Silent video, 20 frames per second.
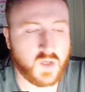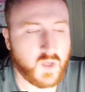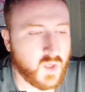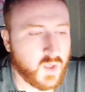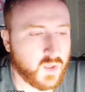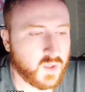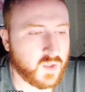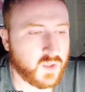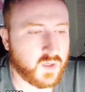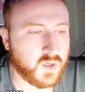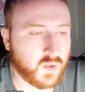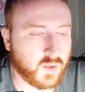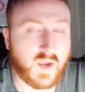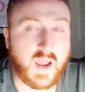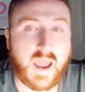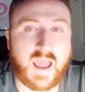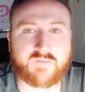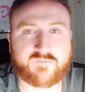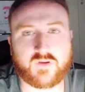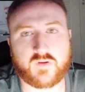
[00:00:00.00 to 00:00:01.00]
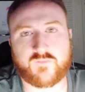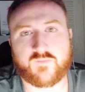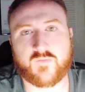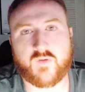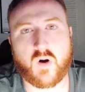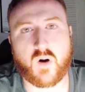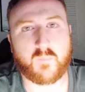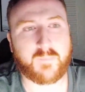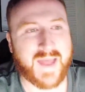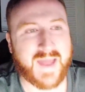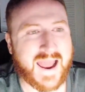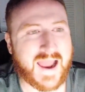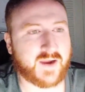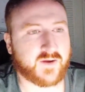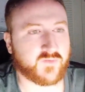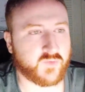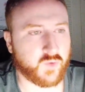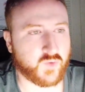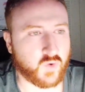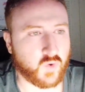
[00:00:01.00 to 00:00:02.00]
You're going to have to default back
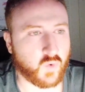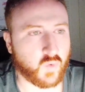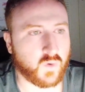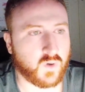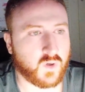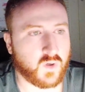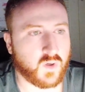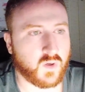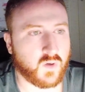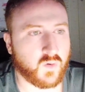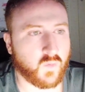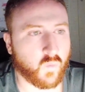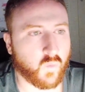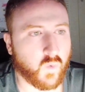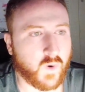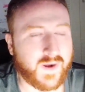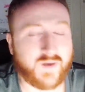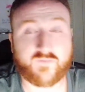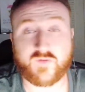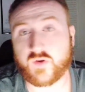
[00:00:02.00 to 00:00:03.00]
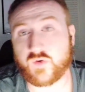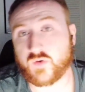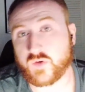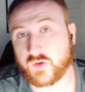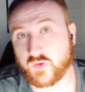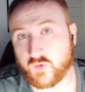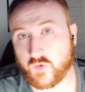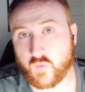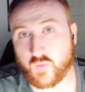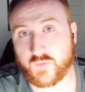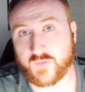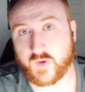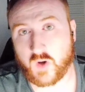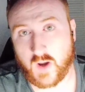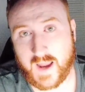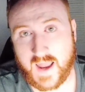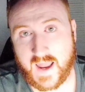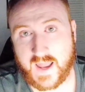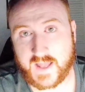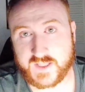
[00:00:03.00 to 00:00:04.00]
to whatever you can do with your
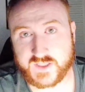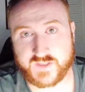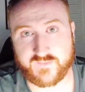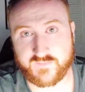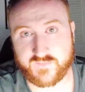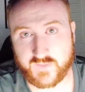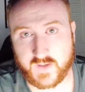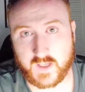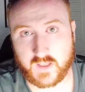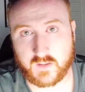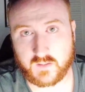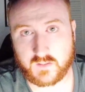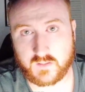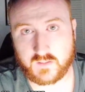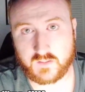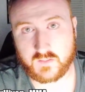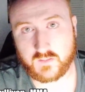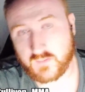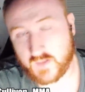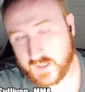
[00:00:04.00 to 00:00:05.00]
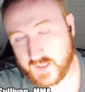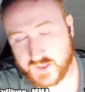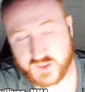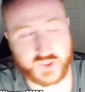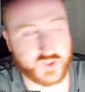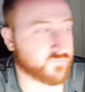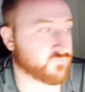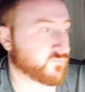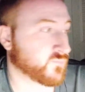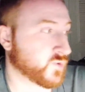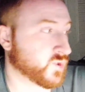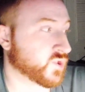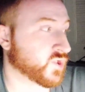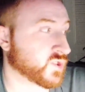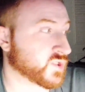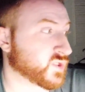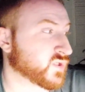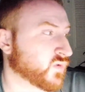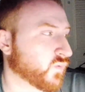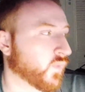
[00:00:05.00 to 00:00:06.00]
hands and feet. That's
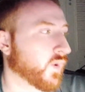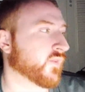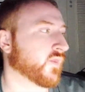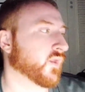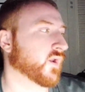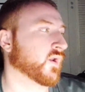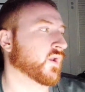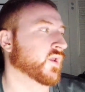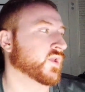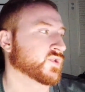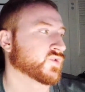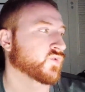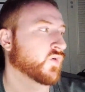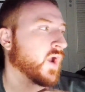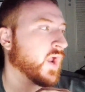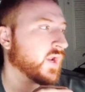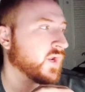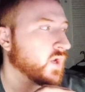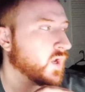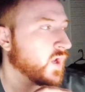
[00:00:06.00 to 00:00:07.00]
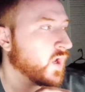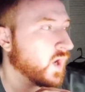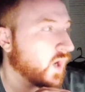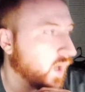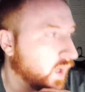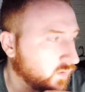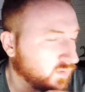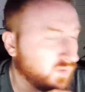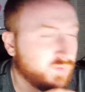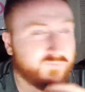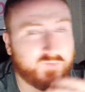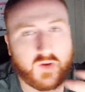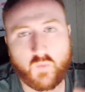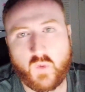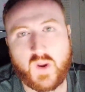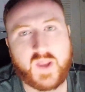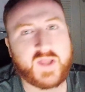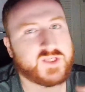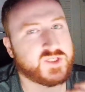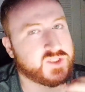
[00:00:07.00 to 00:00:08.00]
just the way that it is, right? Lifting
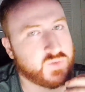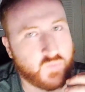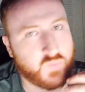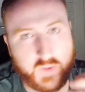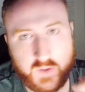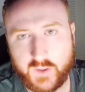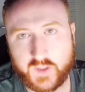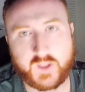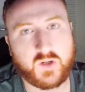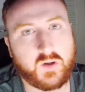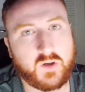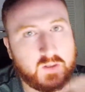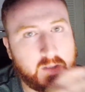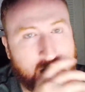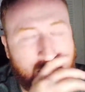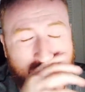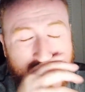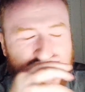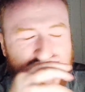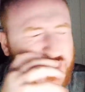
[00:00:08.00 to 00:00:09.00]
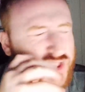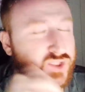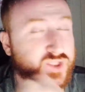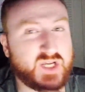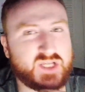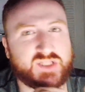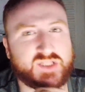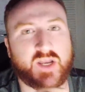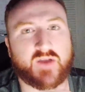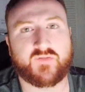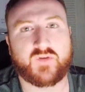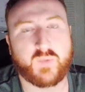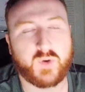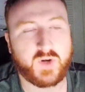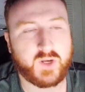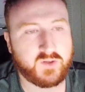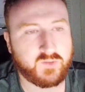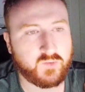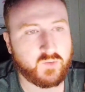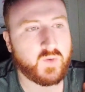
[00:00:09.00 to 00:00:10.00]
weights is really good. I suggest
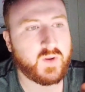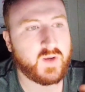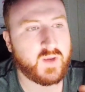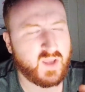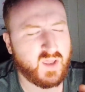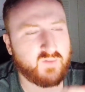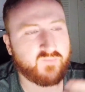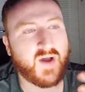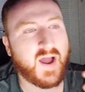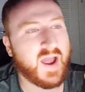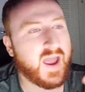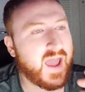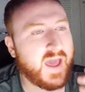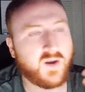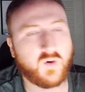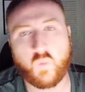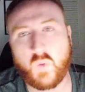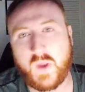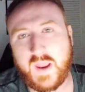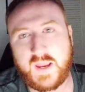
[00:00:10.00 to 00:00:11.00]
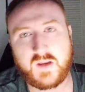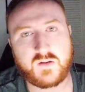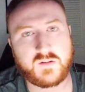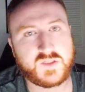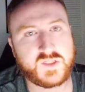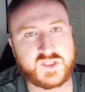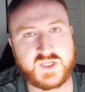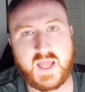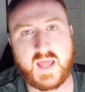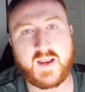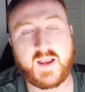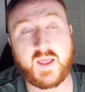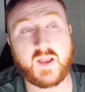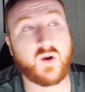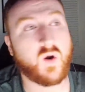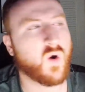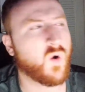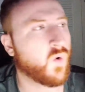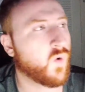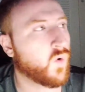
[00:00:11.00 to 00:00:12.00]
everybody do it. If I had a weight set at
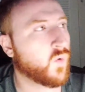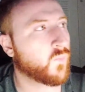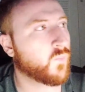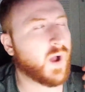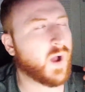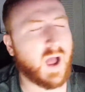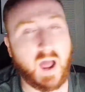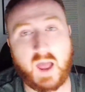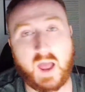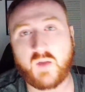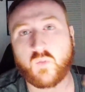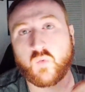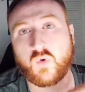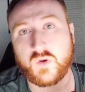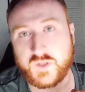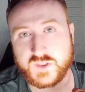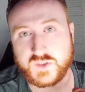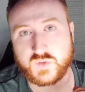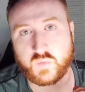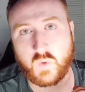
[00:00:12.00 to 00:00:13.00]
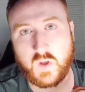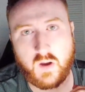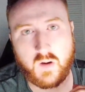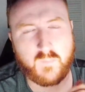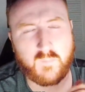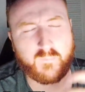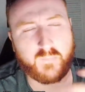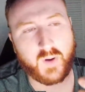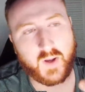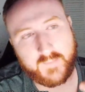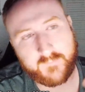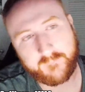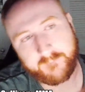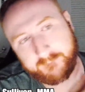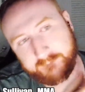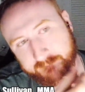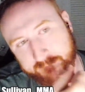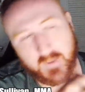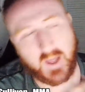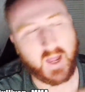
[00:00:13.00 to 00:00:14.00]
home, I would as well, but I